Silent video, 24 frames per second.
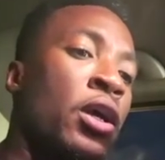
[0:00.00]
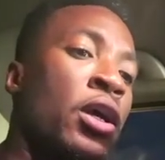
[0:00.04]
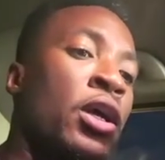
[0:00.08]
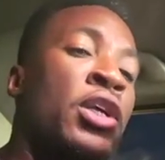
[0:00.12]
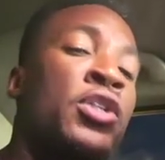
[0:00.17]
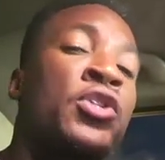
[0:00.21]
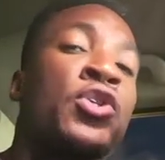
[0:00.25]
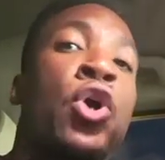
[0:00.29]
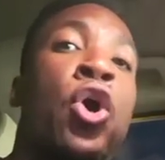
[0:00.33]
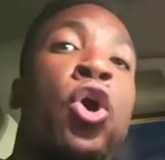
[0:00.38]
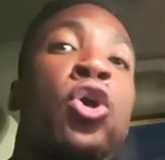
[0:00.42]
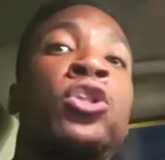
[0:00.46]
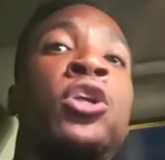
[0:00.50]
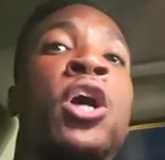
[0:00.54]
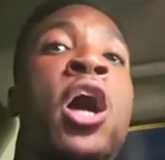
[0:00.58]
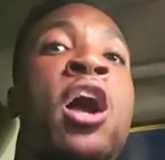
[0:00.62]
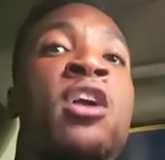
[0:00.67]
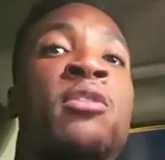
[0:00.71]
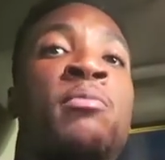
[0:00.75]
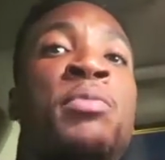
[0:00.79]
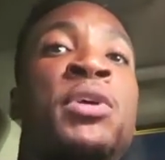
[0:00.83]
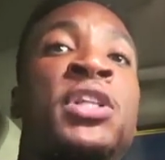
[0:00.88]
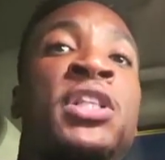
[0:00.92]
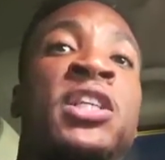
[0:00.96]
It's called
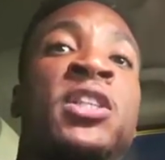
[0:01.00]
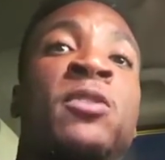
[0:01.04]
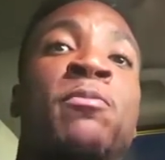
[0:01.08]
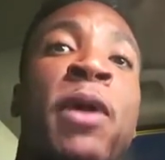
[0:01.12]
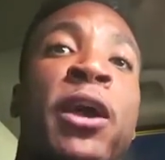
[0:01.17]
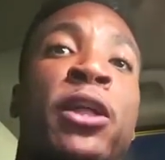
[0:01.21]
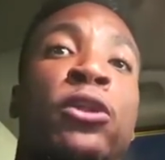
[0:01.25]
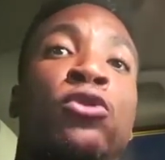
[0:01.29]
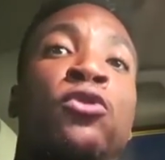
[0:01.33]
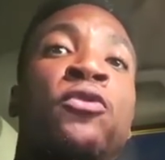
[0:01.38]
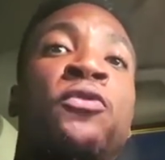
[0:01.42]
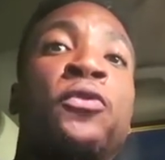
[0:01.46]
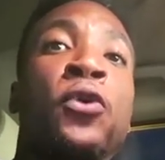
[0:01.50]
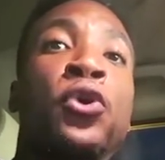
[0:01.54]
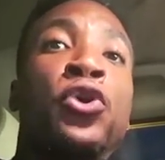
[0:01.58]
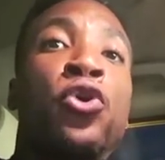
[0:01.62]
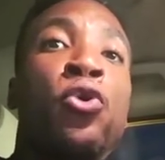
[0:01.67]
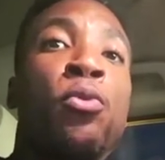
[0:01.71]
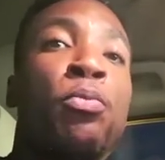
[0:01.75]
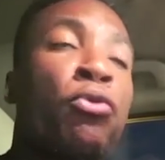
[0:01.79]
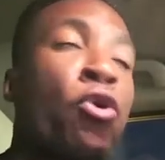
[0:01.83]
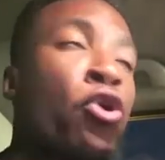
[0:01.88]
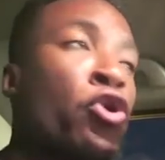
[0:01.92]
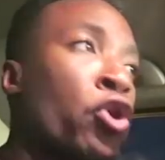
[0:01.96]
Heartbeat. It's by
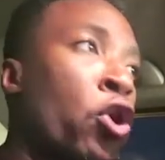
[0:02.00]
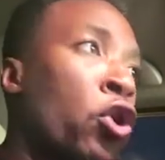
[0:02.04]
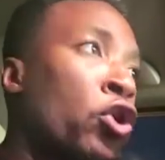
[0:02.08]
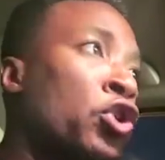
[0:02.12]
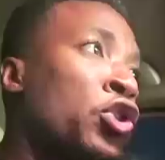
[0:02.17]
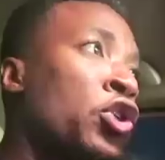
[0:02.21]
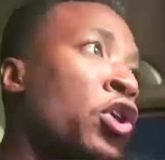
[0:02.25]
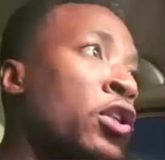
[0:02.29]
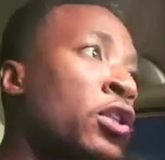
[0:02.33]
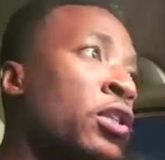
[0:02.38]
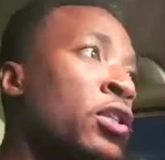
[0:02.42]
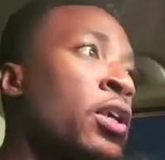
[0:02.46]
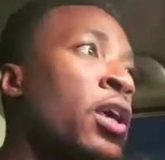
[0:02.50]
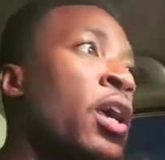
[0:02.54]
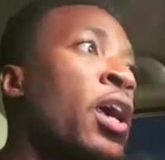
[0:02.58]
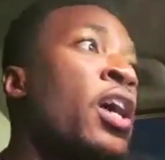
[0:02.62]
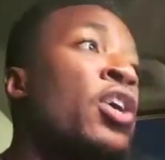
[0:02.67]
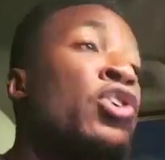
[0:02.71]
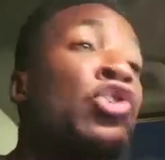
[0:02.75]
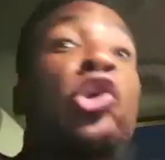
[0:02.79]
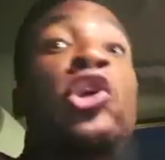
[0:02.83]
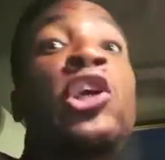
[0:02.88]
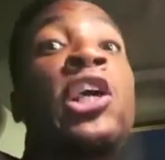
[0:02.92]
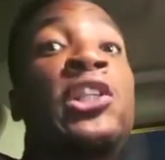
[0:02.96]
Lufoto Productions,
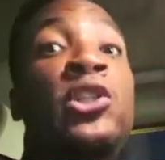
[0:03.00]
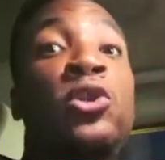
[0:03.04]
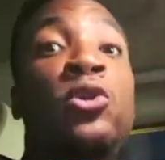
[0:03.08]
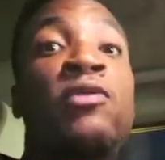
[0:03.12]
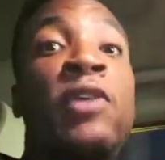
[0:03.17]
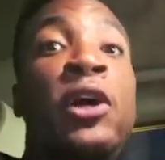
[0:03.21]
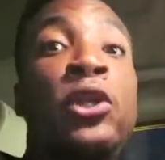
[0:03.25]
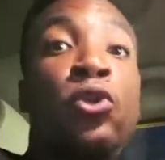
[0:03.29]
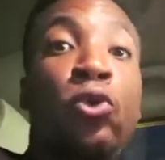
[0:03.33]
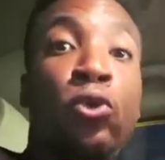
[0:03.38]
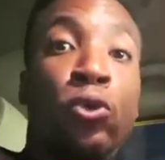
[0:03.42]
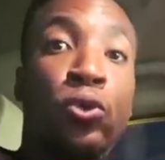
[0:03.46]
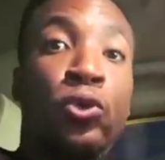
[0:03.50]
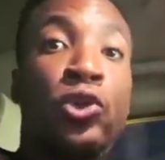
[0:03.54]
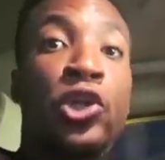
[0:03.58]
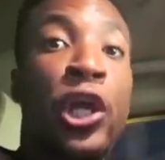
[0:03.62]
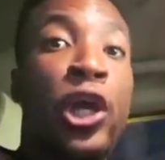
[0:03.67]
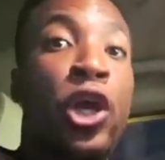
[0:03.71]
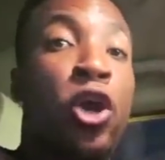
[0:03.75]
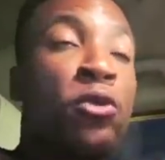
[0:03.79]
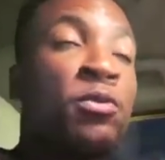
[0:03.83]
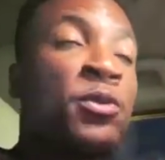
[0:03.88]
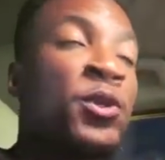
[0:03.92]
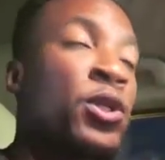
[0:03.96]
Joker Silva and Olu
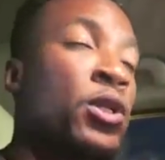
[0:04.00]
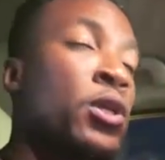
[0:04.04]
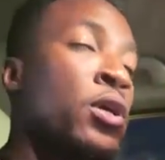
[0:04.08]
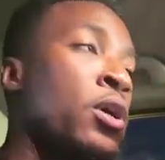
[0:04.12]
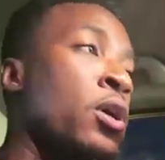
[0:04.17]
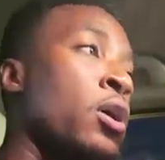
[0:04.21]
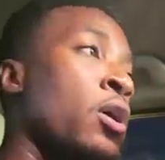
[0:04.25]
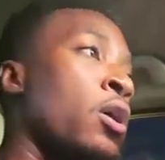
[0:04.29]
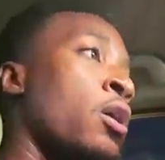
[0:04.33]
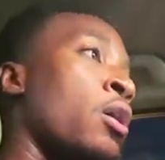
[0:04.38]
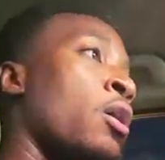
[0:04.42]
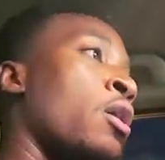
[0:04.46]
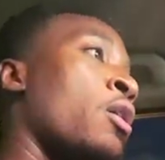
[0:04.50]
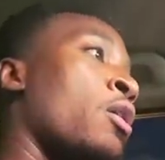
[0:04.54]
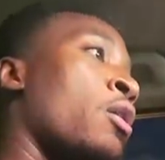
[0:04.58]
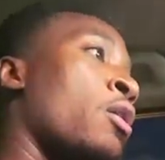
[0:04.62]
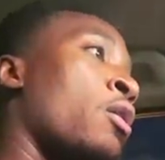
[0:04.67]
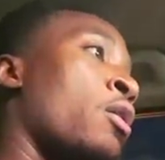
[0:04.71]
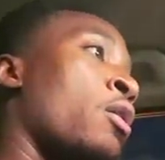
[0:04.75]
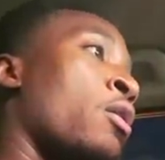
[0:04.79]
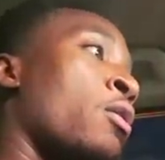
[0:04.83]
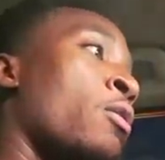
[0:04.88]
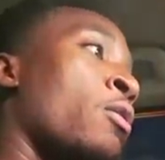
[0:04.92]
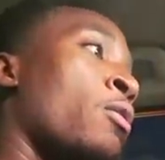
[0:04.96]
Jacobs
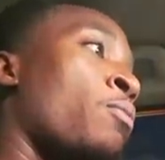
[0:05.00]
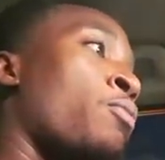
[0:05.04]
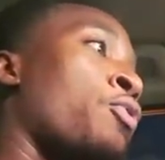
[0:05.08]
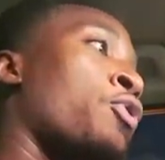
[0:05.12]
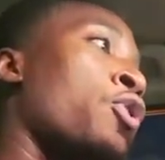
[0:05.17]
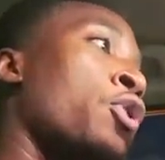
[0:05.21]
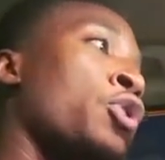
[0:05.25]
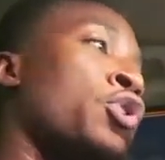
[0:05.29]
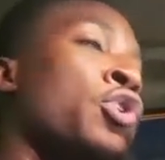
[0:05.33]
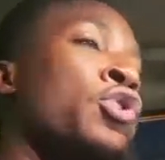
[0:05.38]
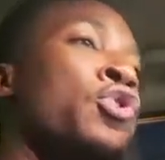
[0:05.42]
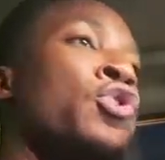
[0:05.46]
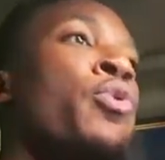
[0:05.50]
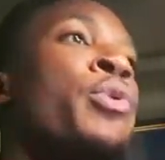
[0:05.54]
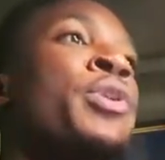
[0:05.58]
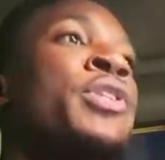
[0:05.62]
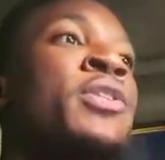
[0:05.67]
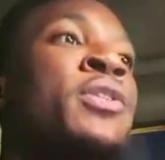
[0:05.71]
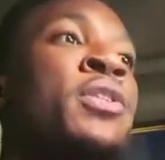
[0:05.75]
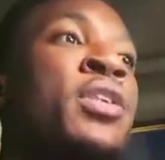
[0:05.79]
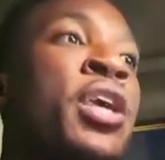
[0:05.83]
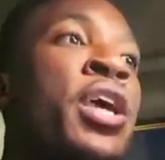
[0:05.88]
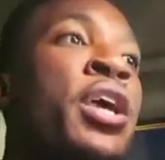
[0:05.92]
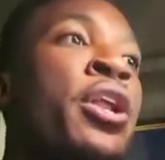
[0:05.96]
production. So
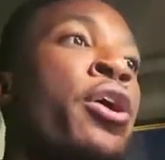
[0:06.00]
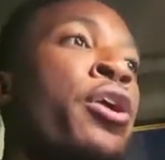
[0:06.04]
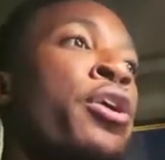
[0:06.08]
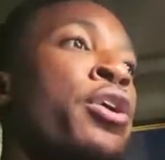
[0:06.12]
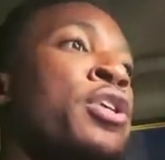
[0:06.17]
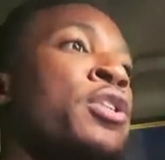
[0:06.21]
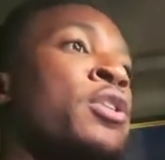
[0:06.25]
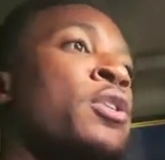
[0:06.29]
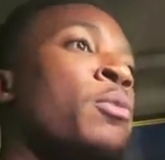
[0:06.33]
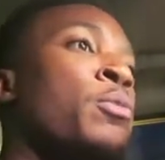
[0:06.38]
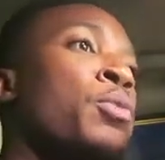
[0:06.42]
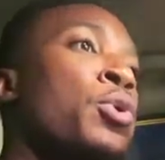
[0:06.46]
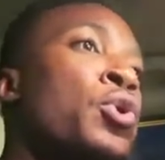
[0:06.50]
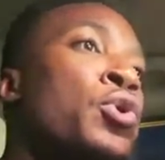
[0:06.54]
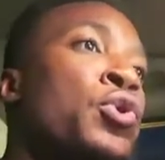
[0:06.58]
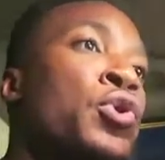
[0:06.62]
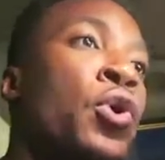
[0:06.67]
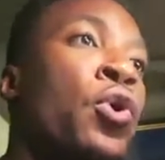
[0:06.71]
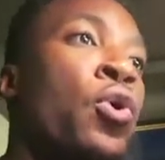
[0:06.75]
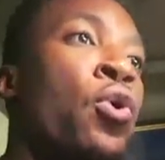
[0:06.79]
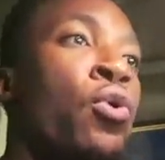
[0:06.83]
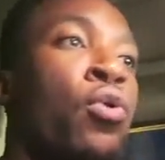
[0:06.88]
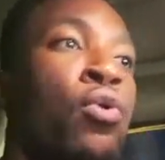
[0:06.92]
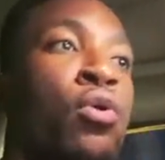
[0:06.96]
it's theater, it's a
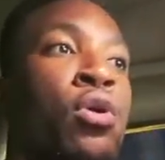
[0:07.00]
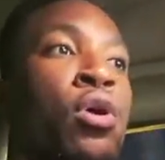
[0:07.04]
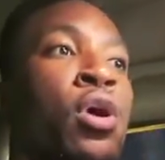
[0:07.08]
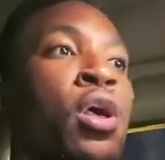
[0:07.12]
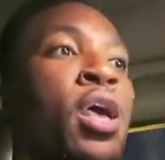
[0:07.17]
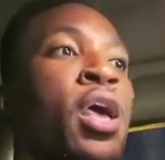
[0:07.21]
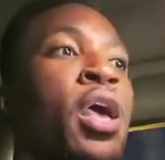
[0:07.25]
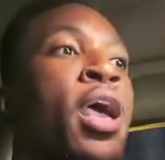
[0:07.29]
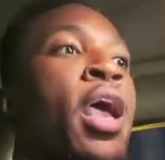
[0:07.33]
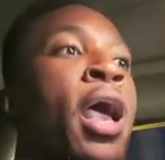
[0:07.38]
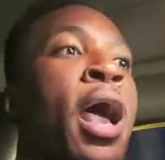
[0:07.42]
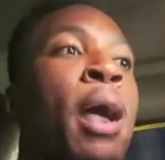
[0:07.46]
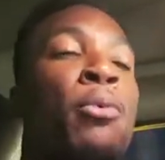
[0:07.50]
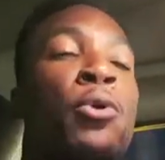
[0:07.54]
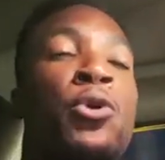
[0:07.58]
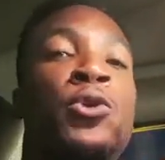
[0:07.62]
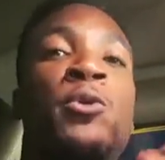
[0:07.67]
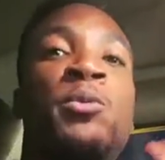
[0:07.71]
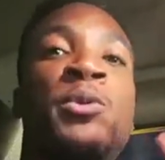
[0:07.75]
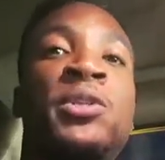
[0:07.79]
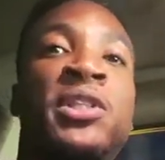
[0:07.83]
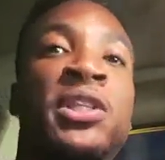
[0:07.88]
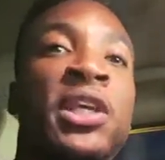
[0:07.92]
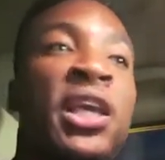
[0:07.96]
musical. I'm
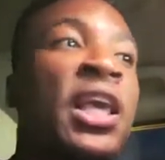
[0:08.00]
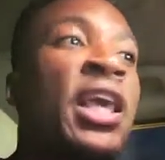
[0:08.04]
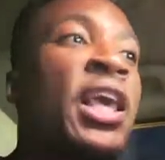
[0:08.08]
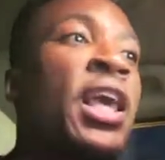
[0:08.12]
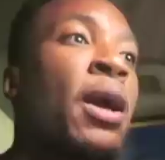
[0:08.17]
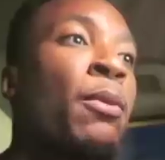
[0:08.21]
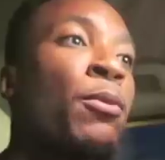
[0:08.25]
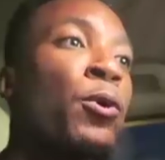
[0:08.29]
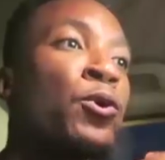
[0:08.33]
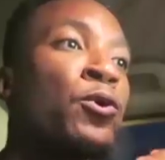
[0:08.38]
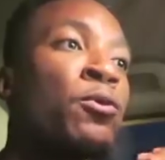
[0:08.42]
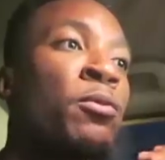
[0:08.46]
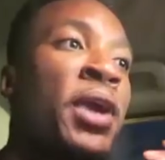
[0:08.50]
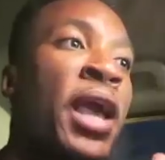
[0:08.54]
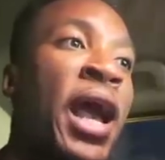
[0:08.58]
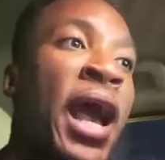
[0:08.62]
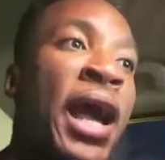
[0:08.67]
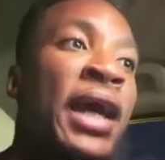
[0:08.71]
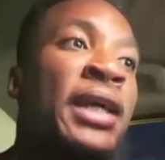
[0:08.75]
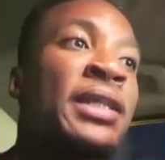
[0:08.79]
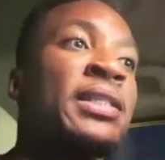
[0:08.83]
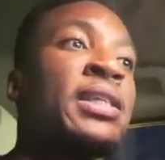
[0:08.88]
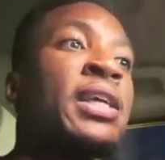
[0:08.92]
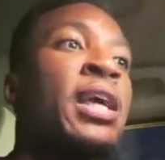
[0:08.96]
going to be singing, I'm going to be
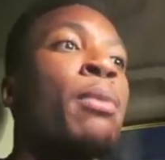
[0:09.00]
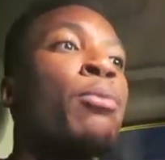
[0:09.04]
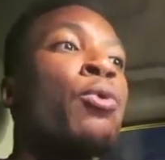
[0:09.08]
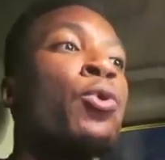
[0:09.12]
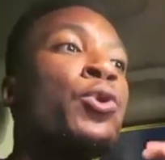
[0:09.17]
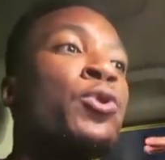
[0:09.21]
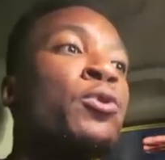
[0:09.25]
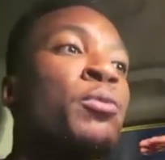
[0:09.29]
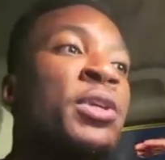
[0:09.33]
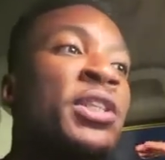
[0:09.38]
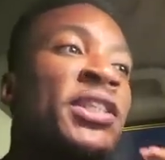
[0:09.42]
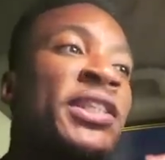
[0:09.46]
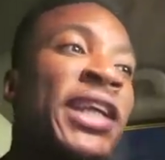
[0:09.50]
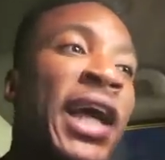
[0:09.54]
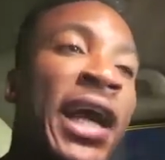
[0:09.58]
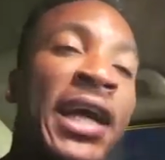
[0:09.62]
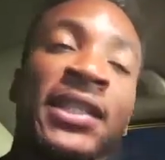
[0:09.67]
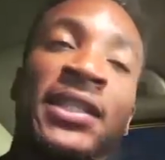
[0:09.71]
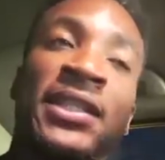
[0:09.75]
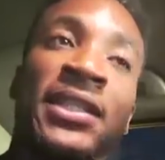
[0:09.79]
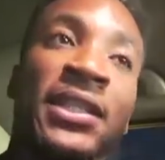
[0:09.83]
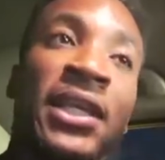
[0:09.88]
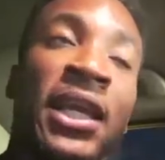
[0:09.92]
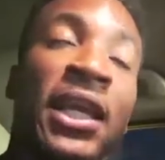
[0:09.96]
acting, I'm going to be
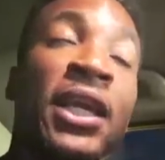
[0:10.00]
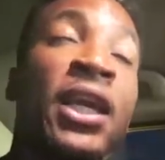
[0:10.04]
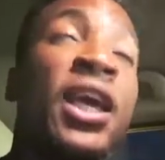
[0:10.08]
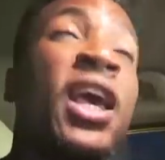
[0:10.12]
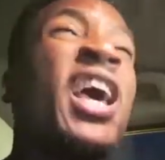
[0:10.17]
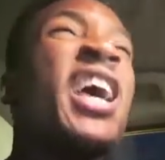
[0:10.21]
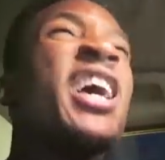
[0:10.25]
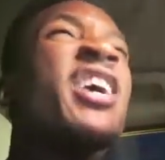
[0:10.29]
dancing.